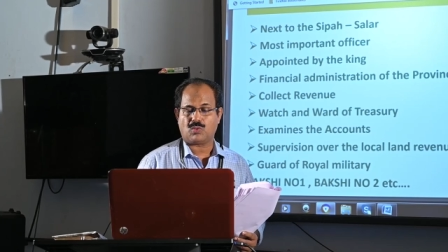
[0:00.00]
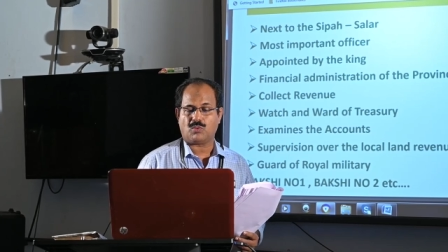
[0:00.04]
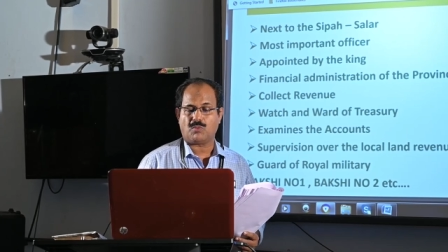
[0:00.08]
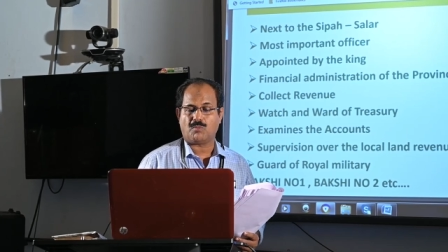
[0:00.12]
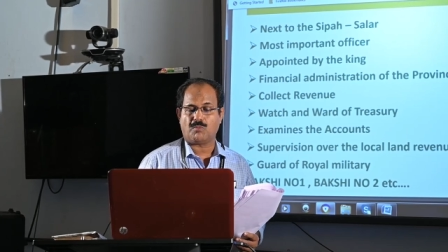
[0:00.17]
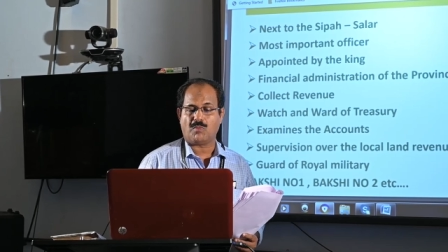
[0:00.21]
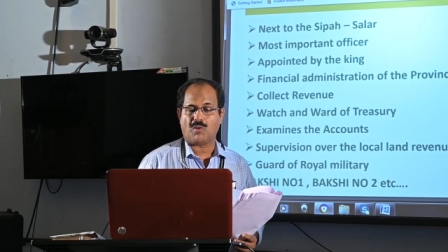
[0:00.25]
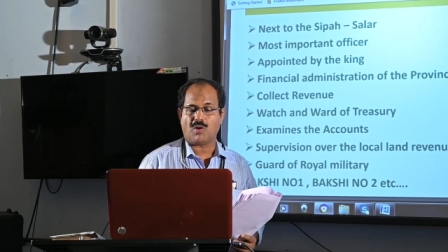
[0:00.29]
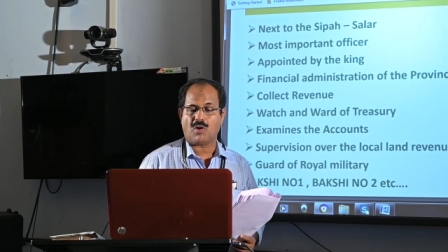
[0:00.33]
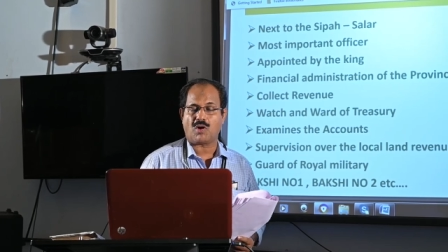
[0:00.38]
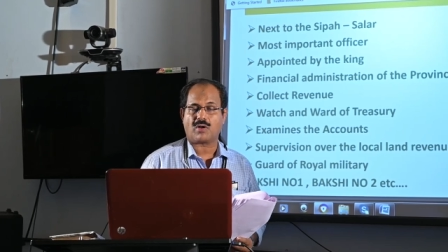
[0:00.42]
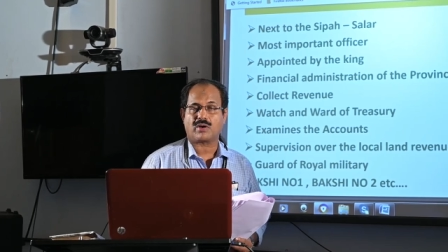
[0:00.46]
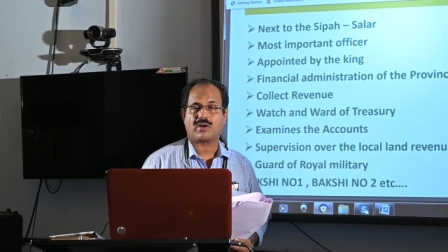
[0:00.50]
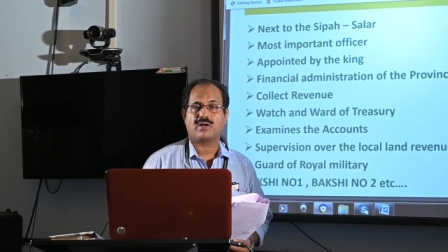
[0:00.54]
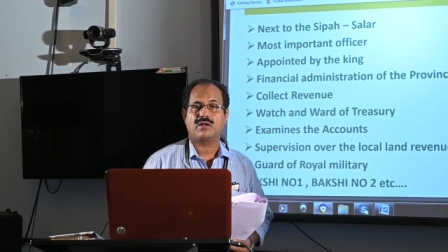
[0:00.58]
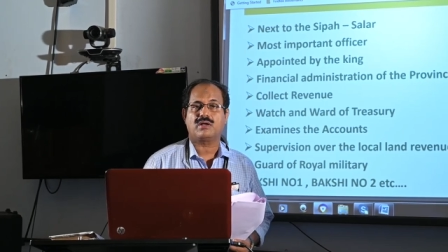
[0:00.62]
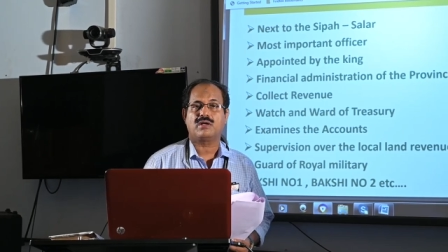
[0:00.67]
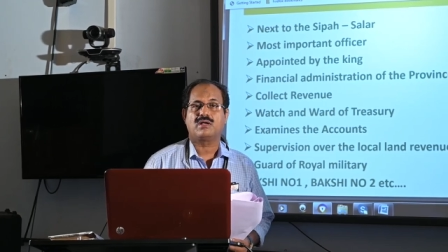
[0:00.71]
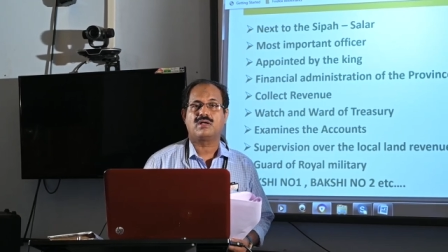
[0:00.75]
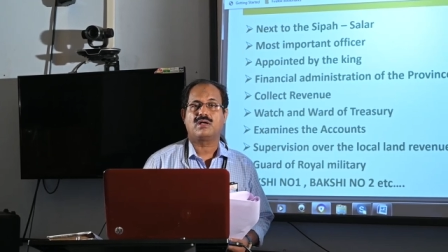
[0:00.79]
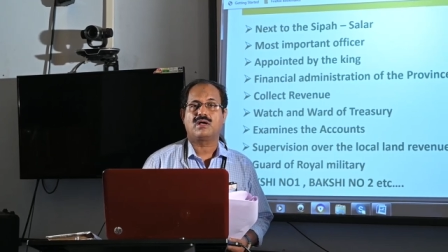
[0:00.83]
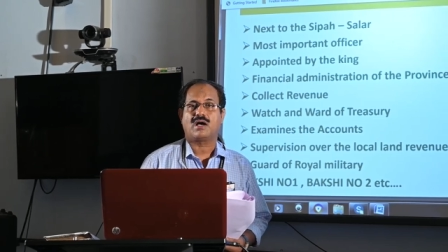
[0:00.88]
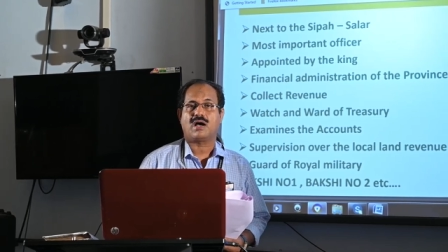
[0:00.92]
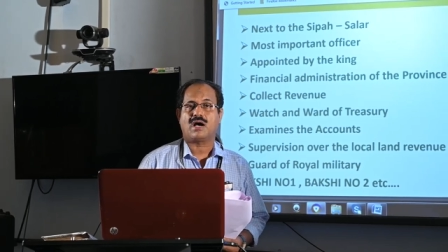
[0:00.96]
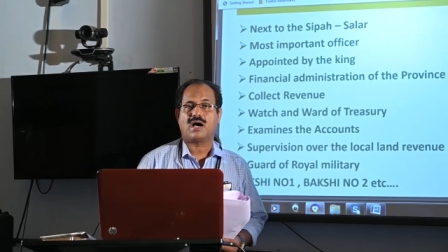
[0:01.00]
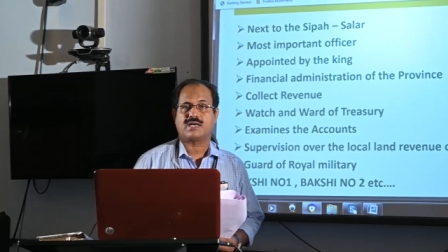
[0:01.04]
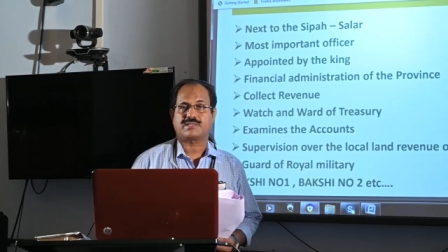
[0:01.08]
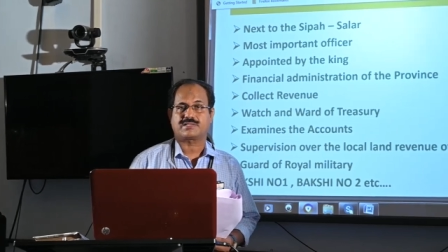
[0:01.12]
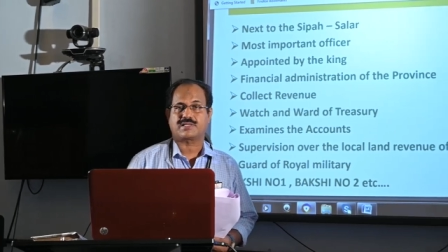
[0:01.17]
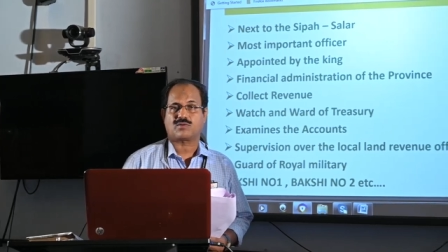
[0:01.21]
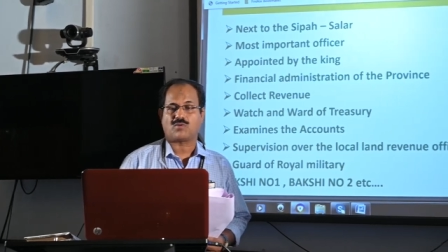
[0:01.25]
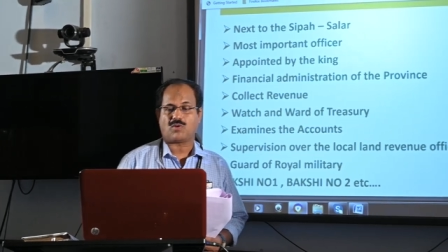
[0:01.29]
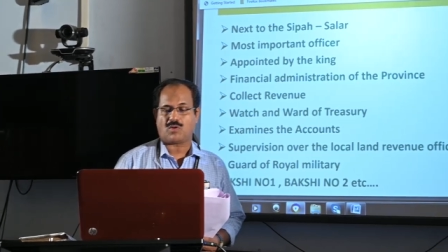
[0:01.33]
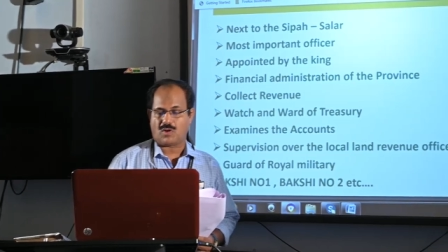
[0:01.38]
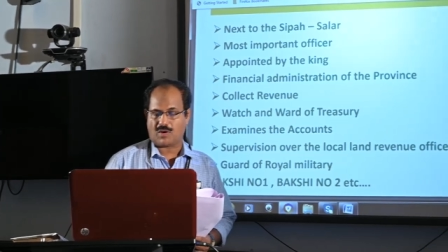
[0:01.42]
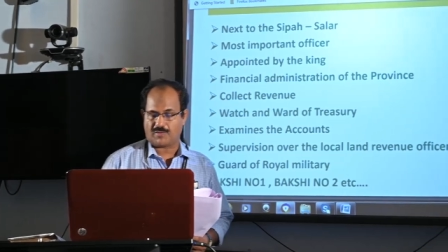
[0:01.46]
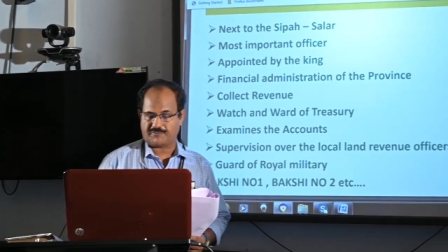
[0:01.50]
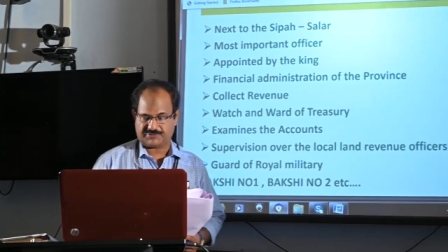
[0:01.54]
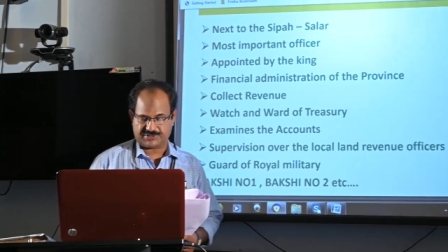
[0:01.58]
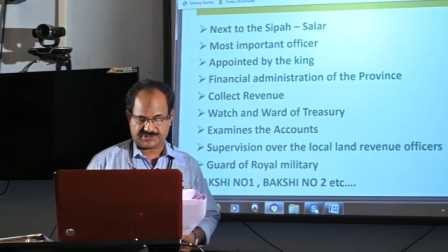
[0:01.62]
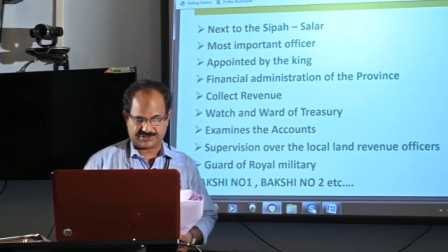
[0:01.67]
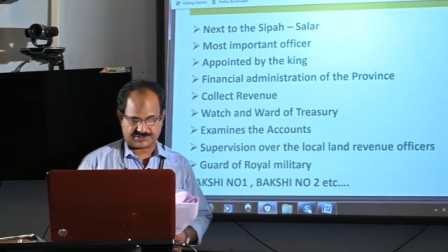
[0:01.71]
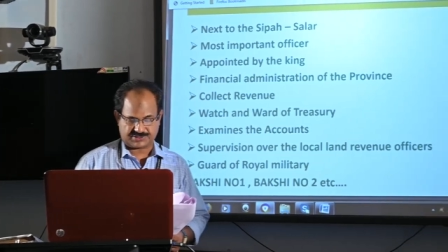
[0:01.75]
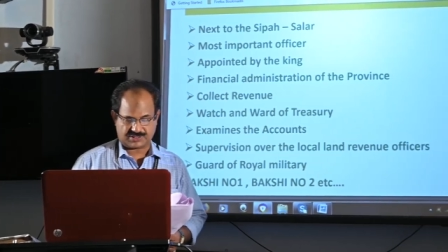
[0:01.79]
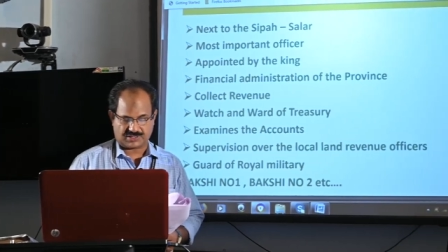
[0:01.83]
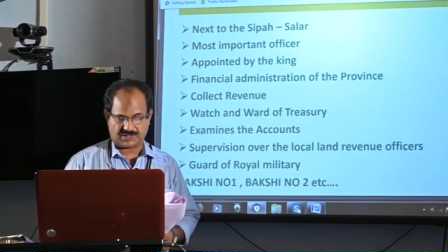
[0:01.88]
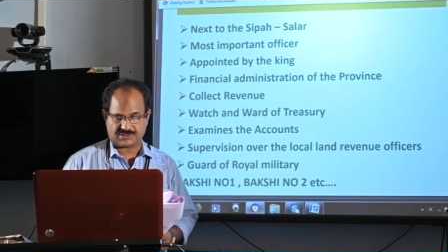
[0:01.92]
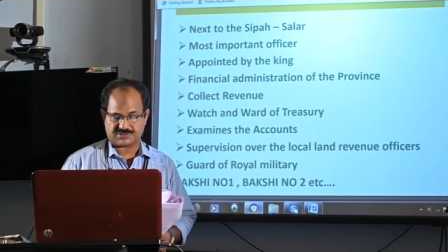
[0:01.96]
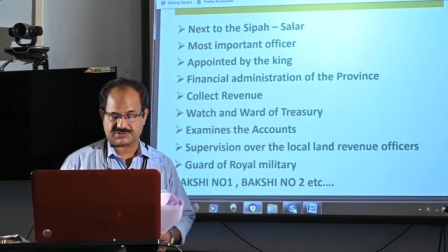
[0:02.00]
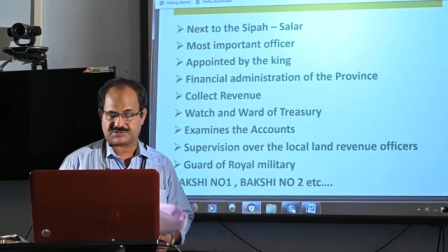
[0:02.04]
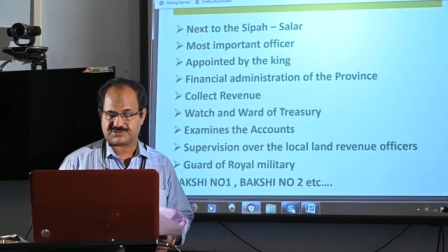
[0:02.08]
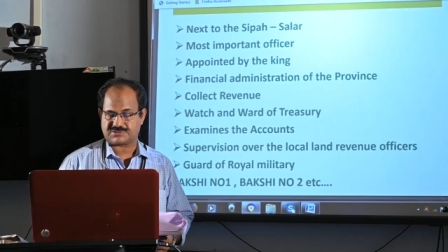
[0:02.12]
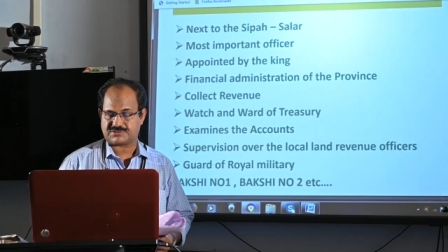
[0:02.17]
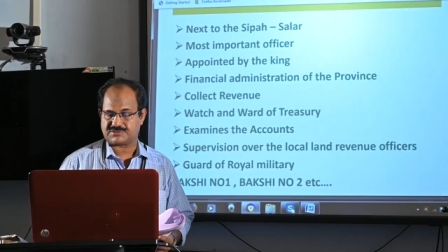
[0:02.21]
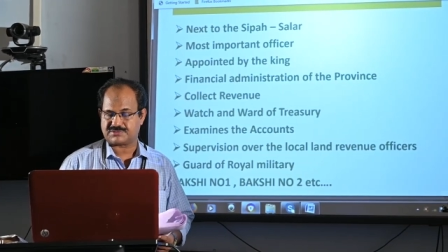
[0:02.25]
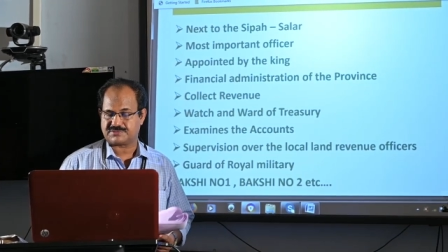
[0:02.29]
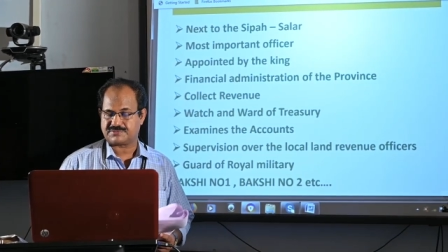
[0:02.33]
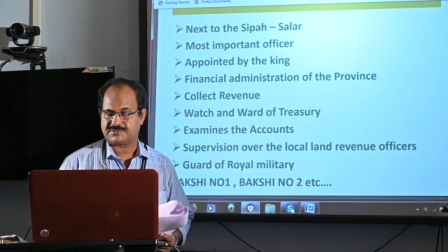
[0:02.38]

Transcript: more other officers.